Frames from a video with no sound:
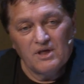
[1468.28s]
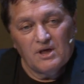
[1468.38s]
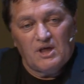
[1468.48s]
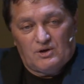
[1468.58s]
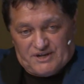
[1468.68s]

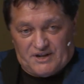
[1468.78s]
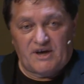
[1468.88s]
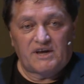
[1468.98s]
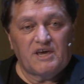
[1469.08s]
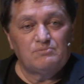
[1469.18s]

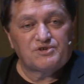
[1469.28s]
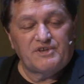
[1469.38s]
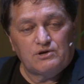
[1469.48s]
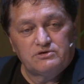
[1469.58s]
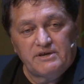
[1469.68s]
Nanaya came to
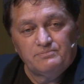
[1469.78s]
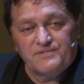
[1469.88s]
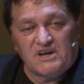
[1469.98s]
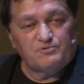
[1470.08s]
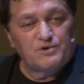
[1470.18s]
that hui,
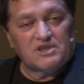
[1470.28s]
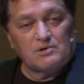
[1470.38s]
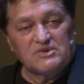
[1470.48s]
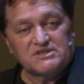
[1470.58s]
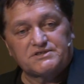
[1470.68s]
and a few other
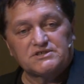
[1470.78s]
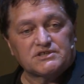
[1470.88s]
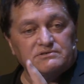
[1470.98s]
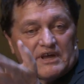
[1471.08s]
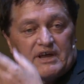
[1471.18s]
ministers,
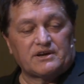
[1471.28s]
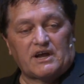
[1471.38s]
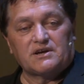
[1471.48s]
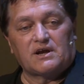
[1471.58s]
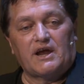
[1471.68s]

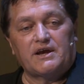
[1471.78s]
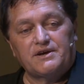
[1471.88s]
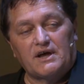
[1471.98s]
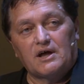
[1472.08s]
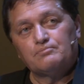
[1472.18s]
and
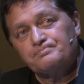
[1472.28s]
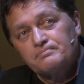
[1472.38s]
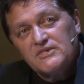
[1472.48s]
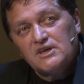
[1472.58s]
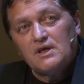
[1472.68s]

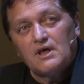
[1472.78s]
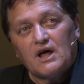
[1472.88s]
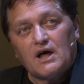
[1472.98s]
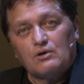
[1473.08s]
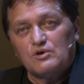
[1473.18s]

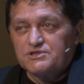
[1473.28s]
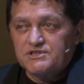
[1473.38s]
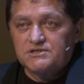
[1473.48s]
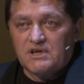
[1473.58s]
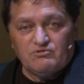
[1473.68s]
what was his
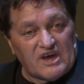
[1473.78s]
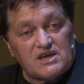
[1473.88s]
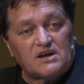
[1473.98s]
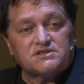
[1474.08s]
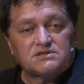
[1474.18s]
name?
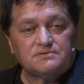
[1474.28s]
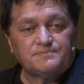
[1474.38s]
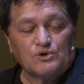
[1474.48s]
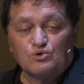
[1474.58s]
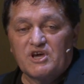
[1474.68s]
Vangelis,
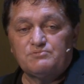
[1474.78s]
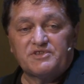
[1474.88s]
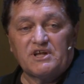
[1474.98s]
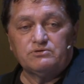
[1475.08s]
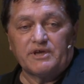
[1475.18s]
all came to
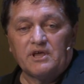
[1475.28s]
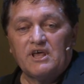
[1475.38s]
that hui.